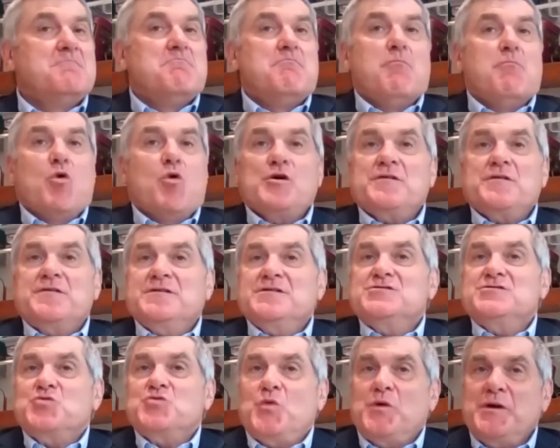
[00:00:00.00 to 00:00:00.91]
More
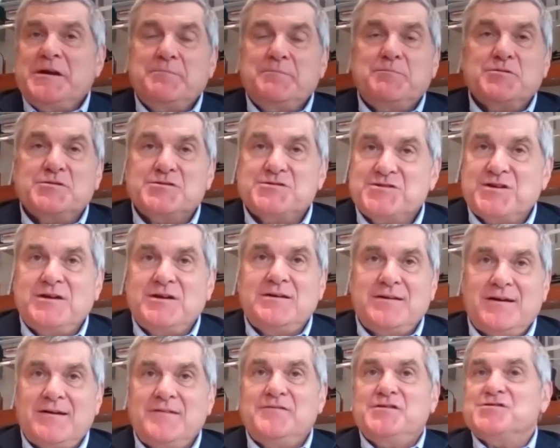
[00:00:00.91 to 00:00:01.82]
than
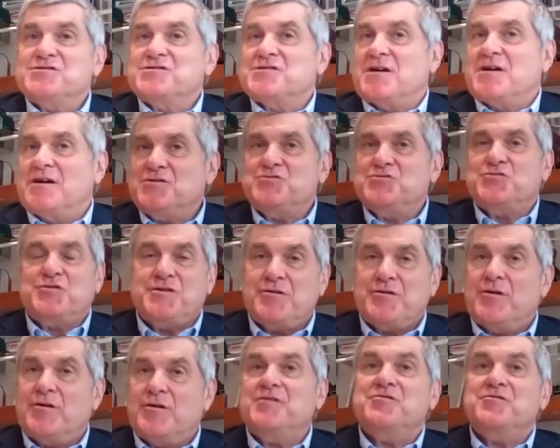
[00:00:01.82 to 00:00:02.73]
20% of this country
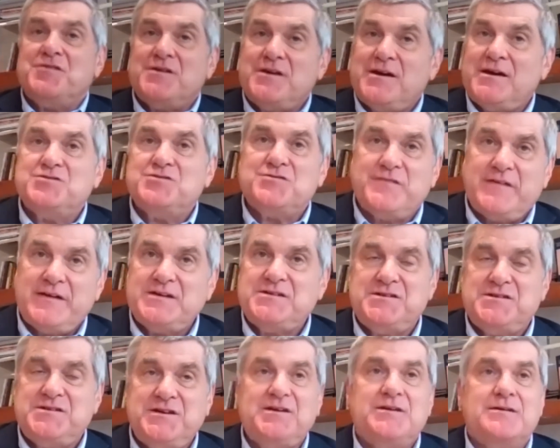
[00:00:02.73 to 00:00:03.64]
are under the age of
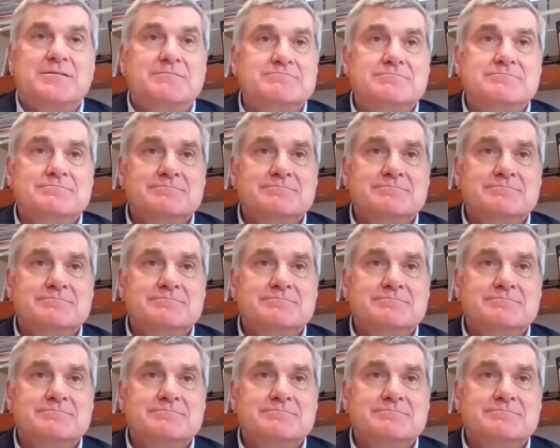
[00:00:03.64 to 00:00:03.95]
18.